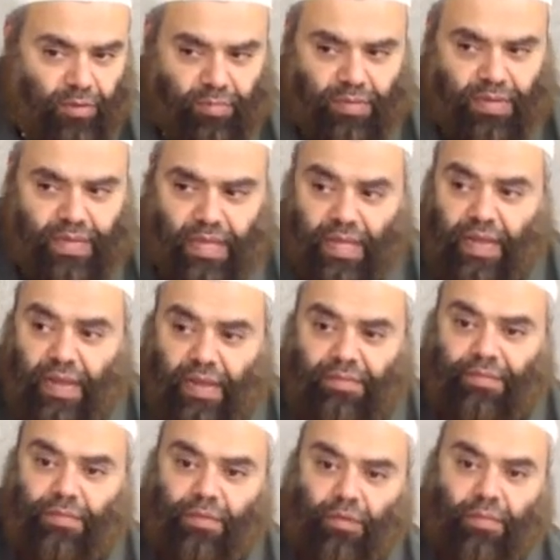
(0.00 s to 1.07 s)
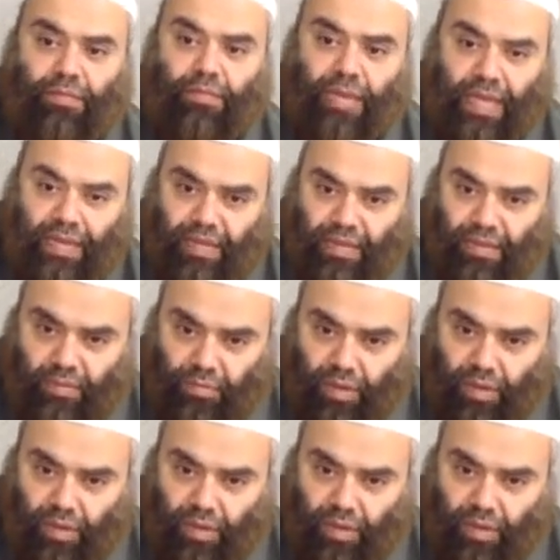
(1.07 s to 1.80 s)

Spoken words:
nobody can ever comprehend it.